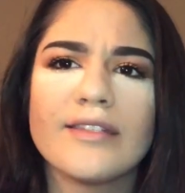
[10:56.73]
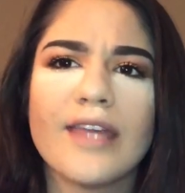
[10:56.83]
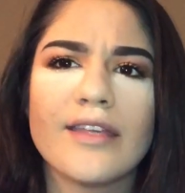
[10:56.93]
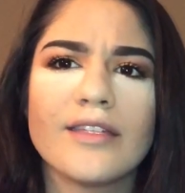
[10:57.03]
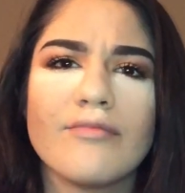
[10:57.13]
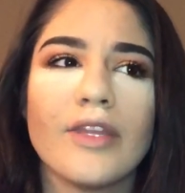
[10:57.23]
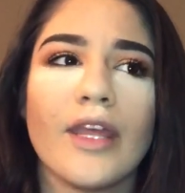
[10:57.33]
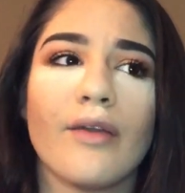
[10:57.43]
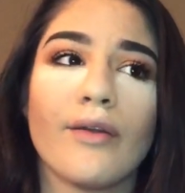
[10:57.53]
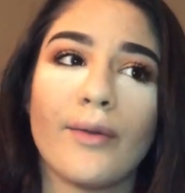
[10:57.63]
texted me
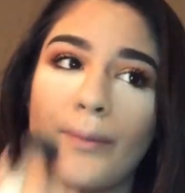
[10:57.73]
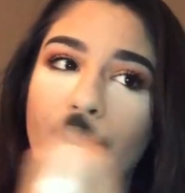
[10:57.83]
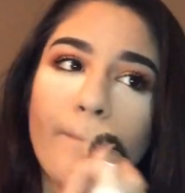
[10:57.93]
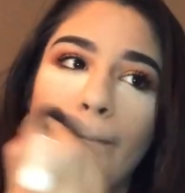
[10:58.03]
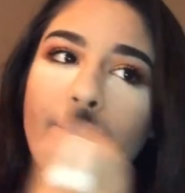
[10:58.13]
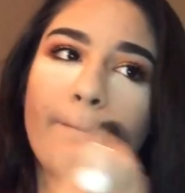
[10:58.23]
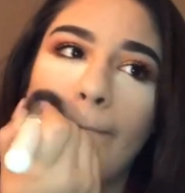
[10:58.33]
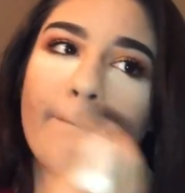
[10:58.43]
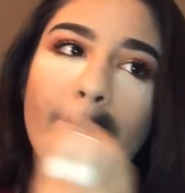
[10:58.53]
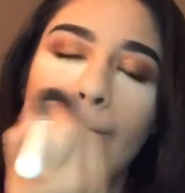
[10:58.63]
like
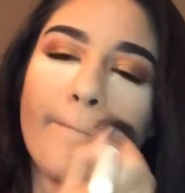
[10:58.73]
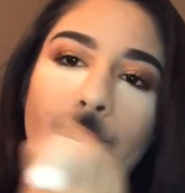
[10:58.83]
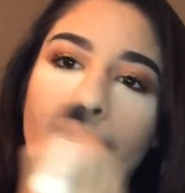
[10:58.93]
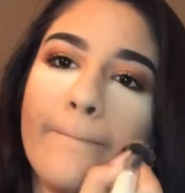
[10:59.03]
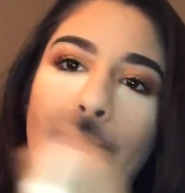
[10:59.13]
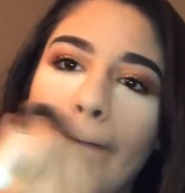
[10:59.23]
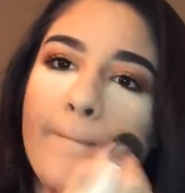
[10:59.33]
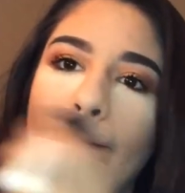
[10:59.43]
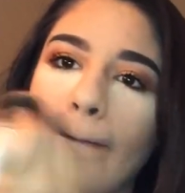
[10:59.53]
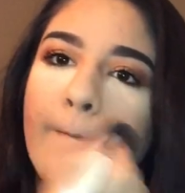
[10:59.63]

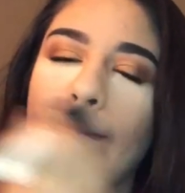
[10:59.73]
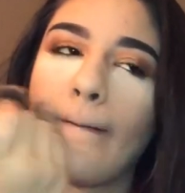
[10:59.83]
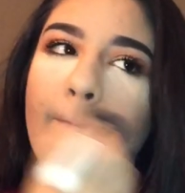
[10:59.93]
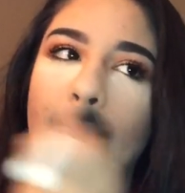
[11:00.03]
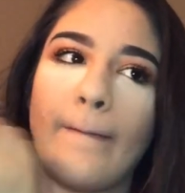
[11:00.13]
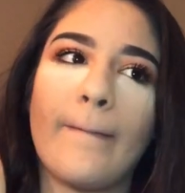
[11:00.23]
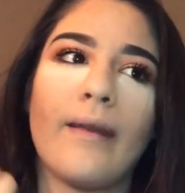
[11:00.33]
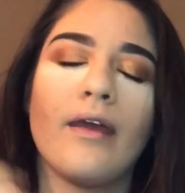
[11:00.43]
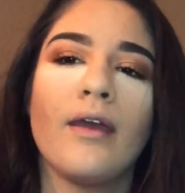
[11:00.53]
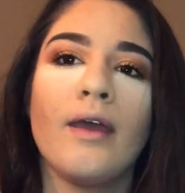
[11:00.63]
one word
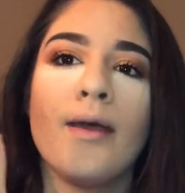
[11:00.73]
on